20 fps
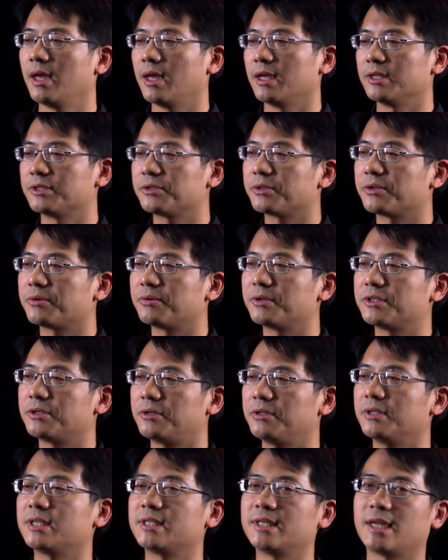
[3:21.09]
And so the
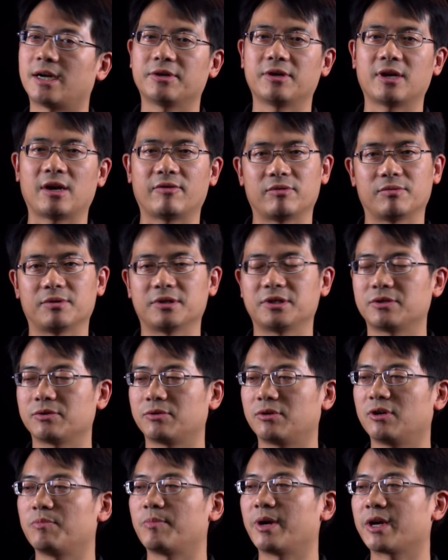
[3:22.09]
result is now you have a
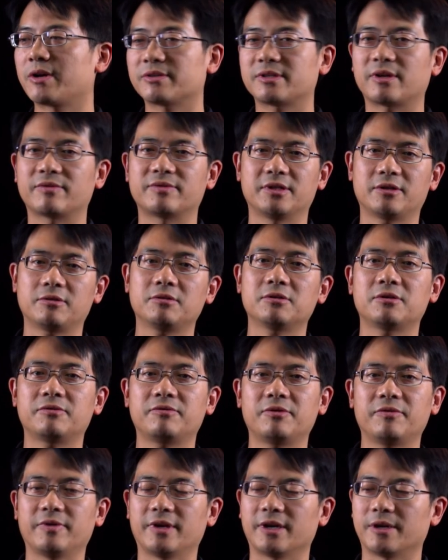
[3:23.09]
restored Microsoft SQL
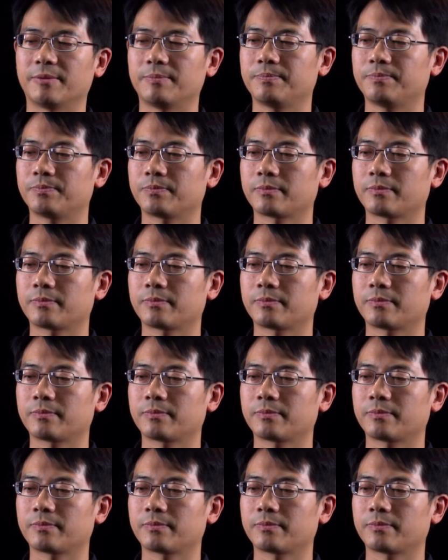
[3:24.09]
Server VM,